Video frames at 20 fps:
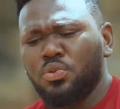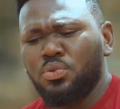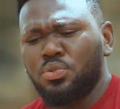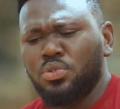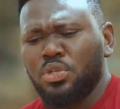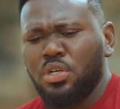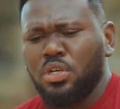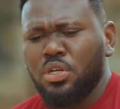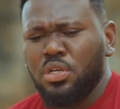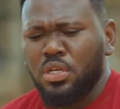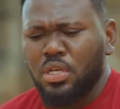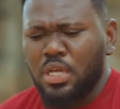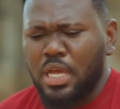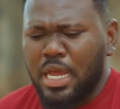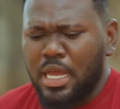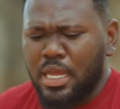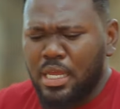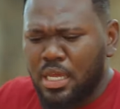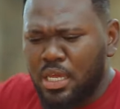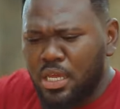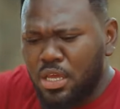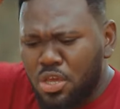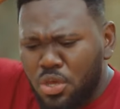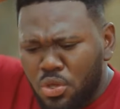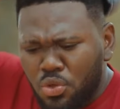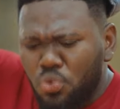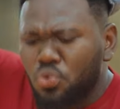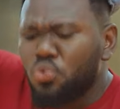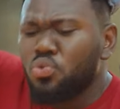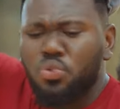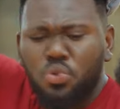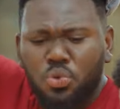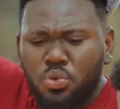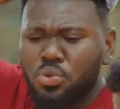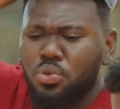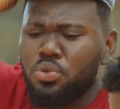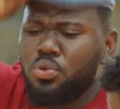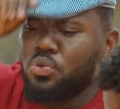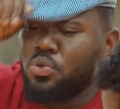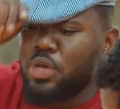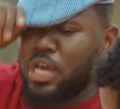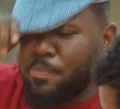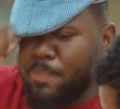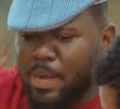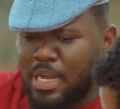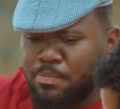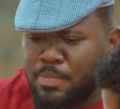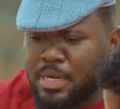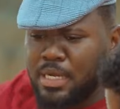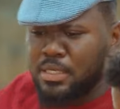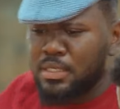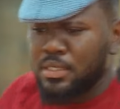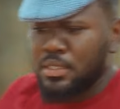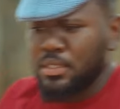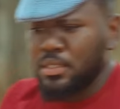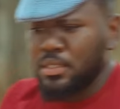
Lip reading: good. Eh? You're a bad man.